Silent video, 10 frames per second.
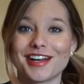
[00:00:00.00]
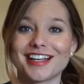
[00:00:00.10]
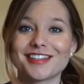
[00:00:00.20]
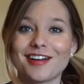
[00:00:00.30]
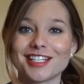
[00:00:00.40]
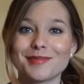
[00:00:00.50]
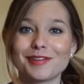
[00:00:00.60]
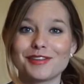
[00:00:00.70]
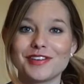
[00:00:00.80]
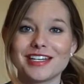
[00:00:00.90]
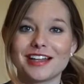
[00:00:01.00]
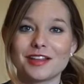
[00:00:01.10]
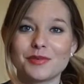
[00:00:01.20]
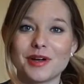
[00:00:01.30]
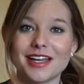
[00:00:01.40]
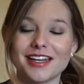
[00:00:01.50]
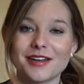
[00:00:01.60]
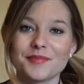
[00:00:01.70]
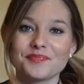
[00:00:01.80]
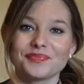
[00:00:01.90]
I talked about the vanilla one,